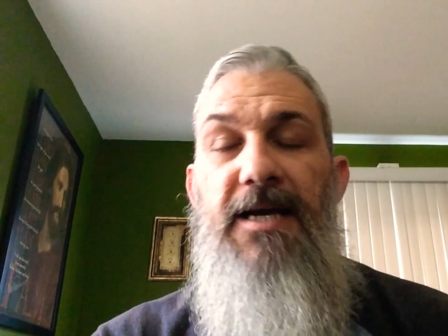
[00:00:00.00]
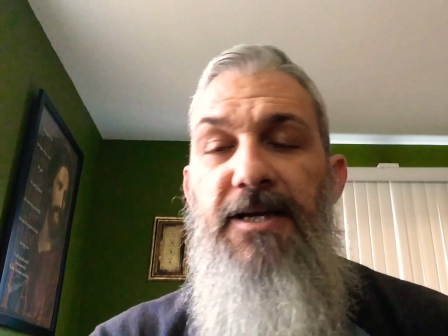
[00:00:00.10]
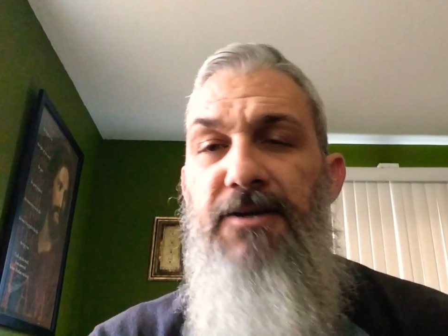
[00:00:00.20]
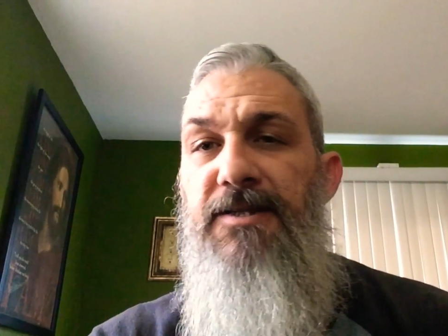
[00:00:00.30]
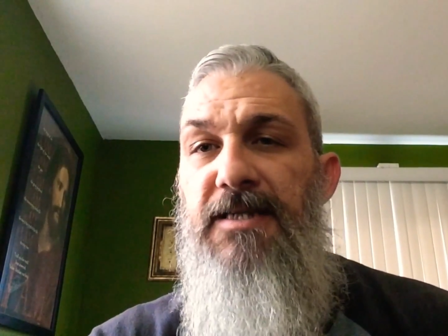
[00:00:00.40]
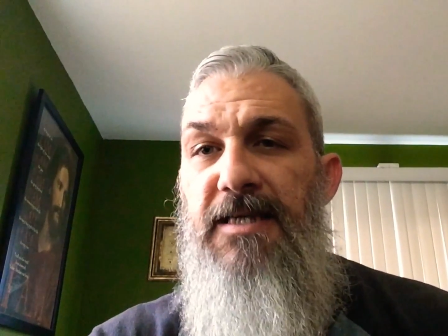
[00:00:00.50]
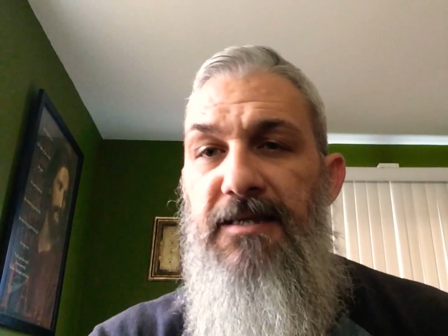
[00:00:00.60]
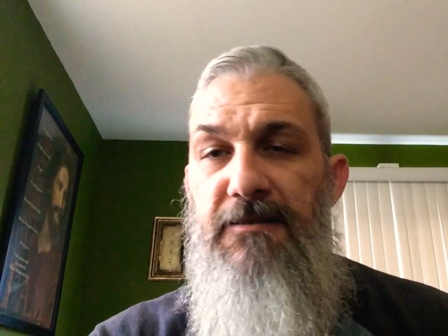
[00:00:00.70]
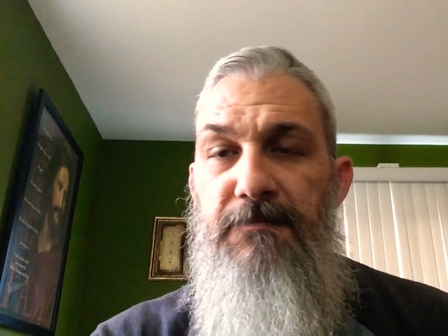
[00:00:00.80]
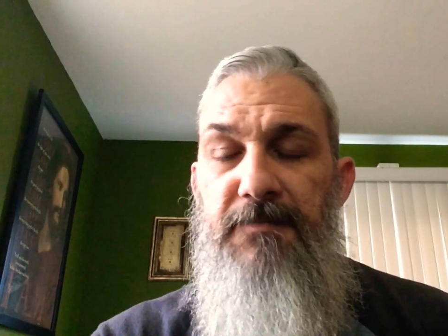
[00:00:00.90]
I used to get
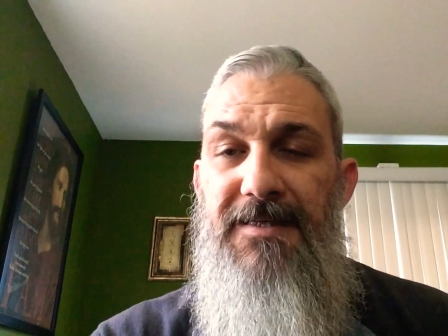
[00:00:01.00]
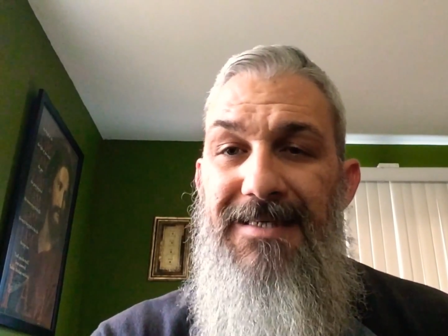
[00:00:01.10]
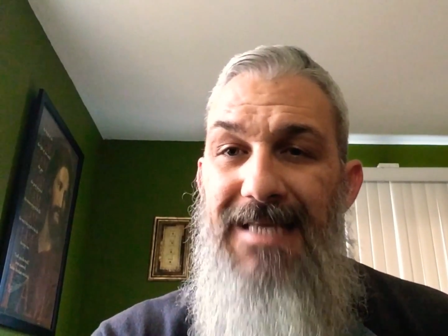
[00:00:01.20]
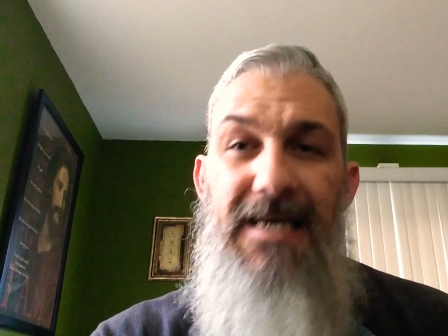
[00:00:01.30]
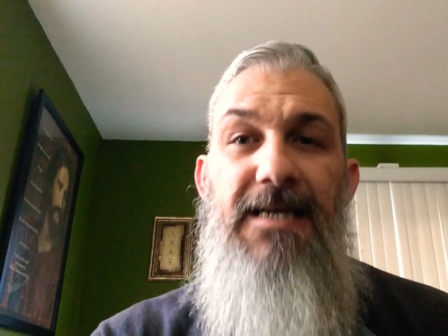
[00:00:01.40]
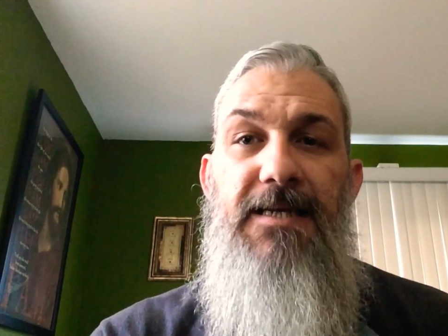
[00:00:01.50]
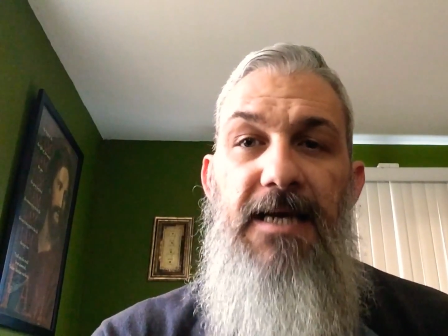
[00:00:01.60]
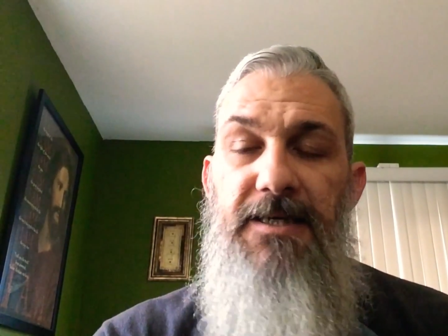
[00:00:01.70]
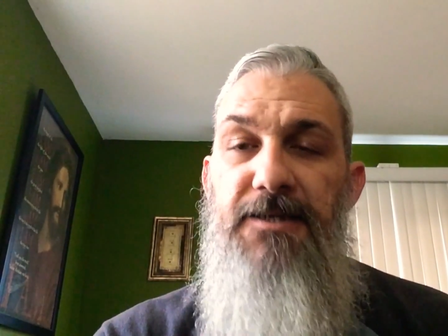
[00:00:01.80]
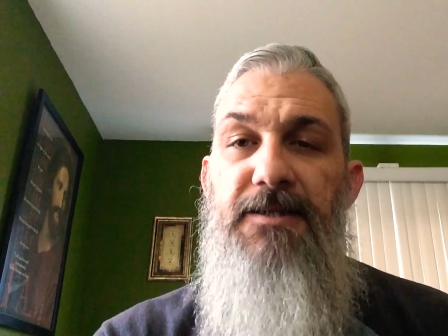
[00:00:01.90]
them daily.
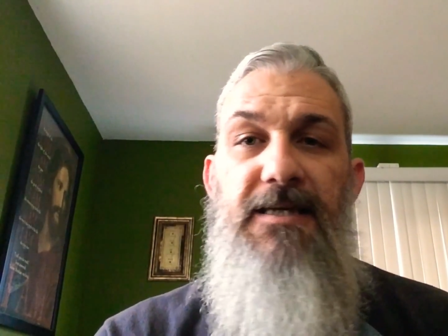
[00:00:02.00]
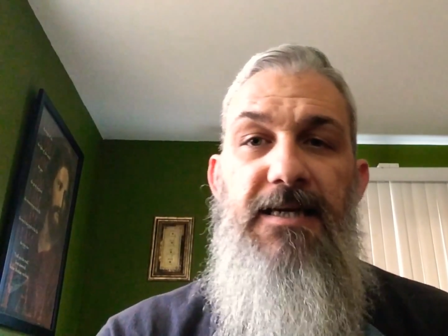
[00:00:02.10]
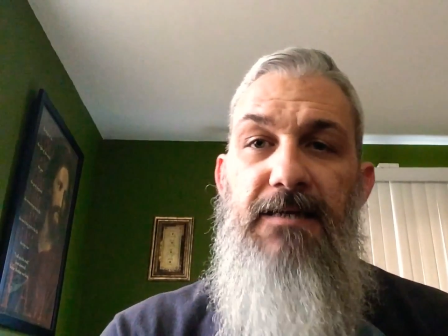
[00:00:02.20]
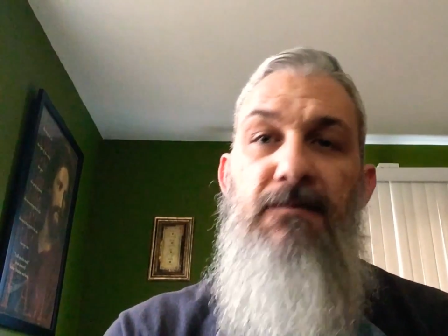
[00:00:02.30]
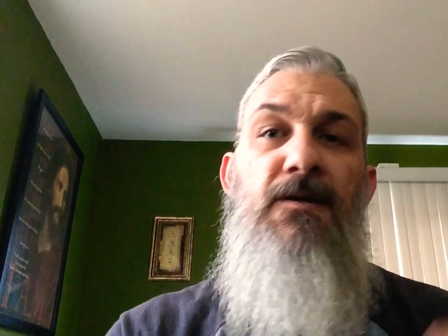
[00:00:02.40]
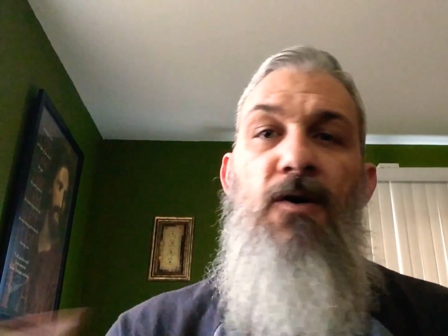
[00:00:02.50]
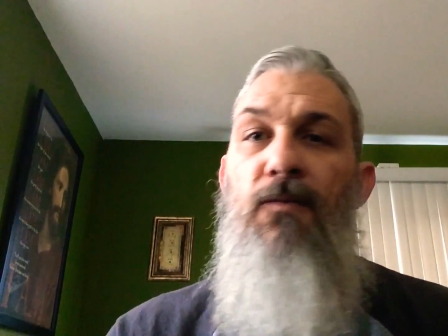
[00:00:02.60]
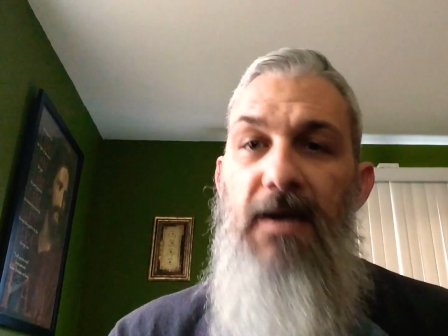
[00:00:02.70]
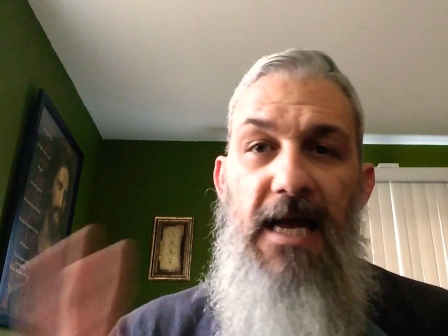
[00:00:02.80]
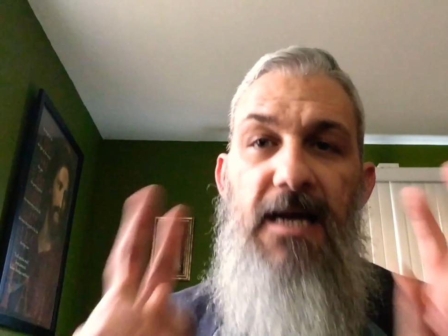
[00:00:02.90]
I used to get
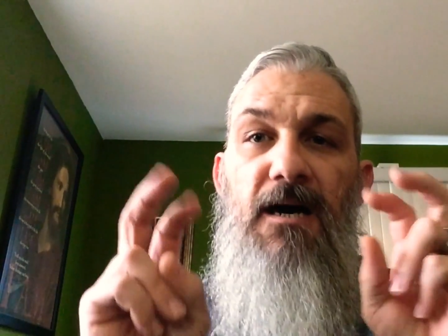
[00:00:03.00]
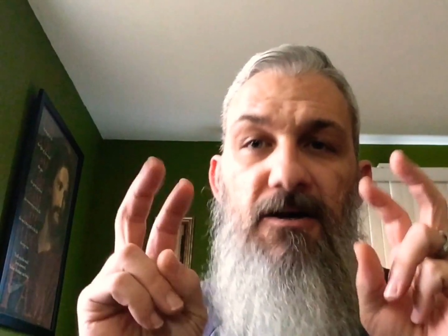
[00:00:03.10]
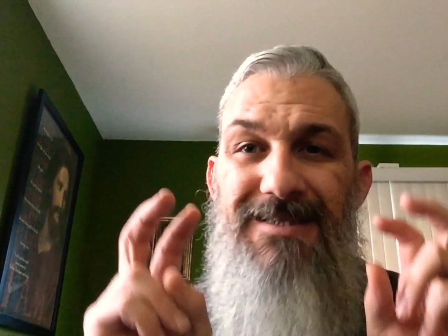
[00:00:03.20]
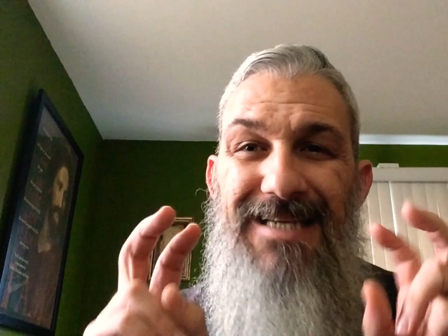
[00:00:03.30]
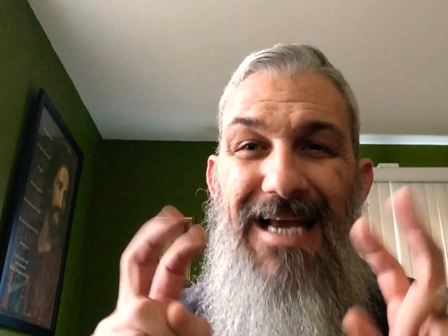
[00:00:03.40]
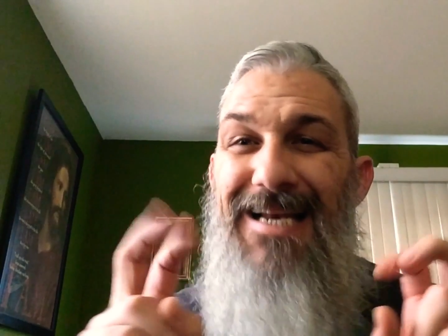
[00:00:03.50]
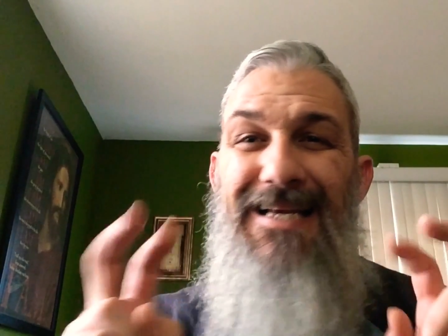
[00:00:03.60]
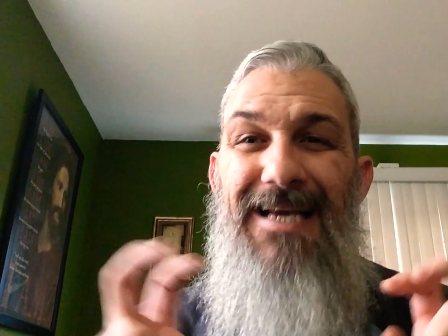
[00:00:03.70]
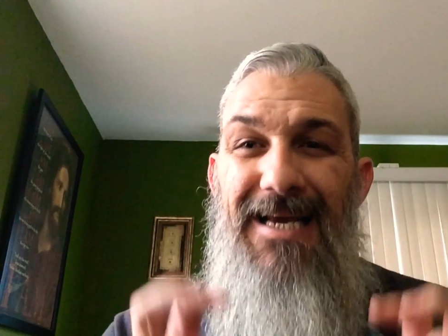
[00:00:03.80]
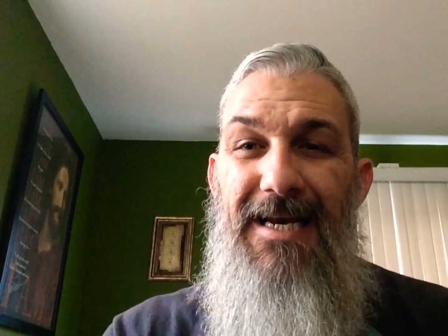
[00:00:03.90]
what I call
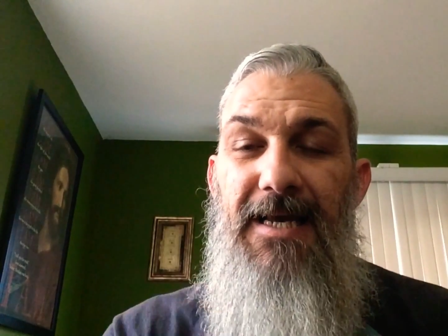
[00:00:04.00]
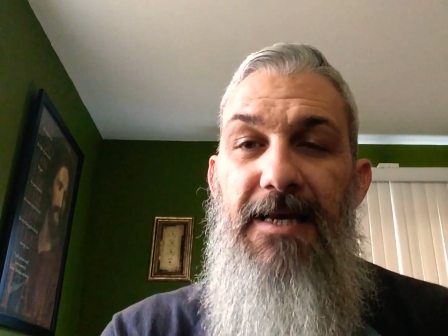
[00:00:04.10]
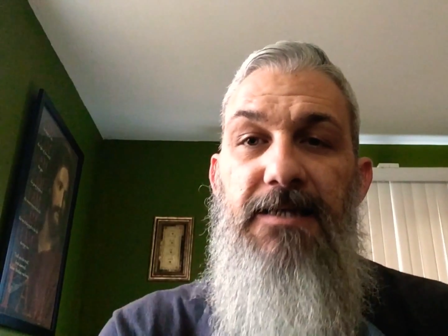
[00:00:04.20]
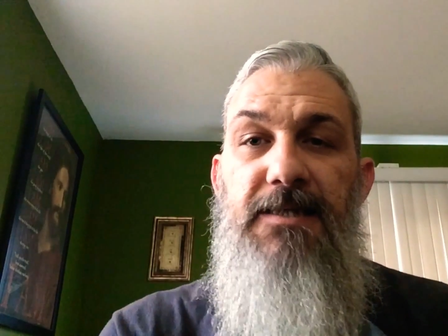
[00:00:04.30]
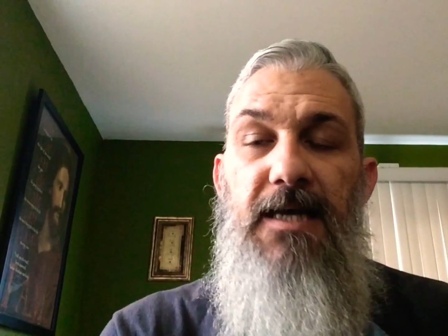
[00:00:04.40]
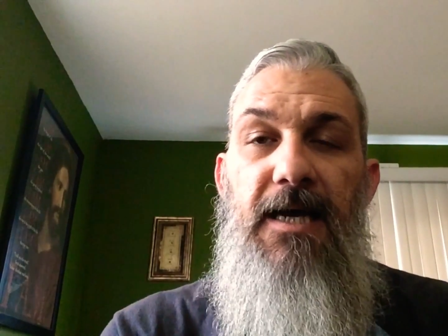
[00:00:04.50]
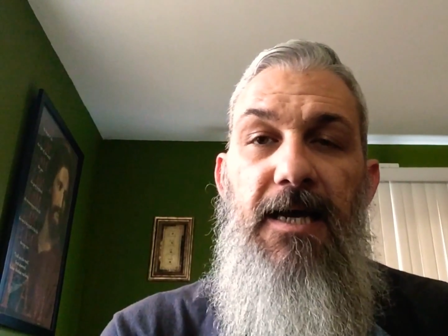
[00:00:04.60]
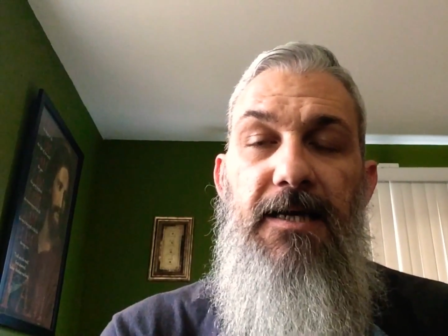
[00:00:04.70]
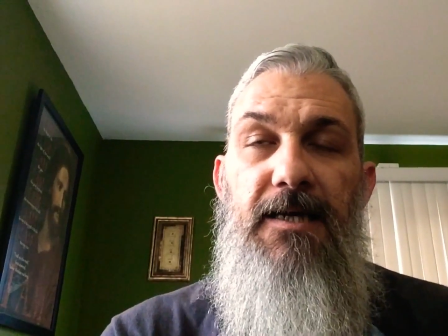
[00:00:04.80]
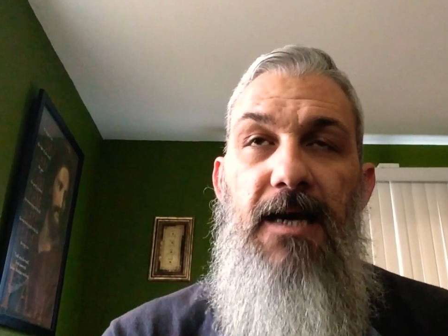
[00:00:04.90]
daily headaches,
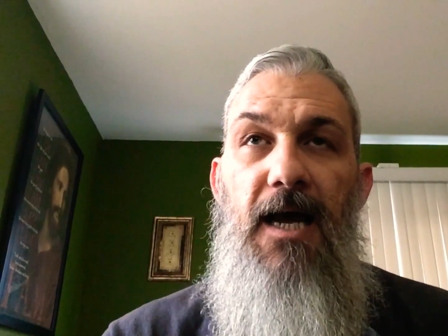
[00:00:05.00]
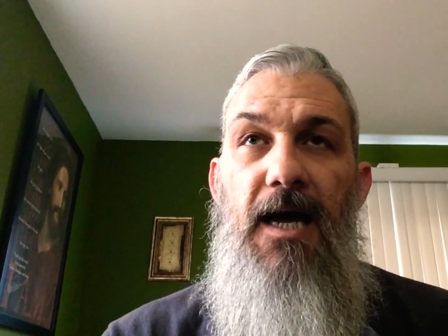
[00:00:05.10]
and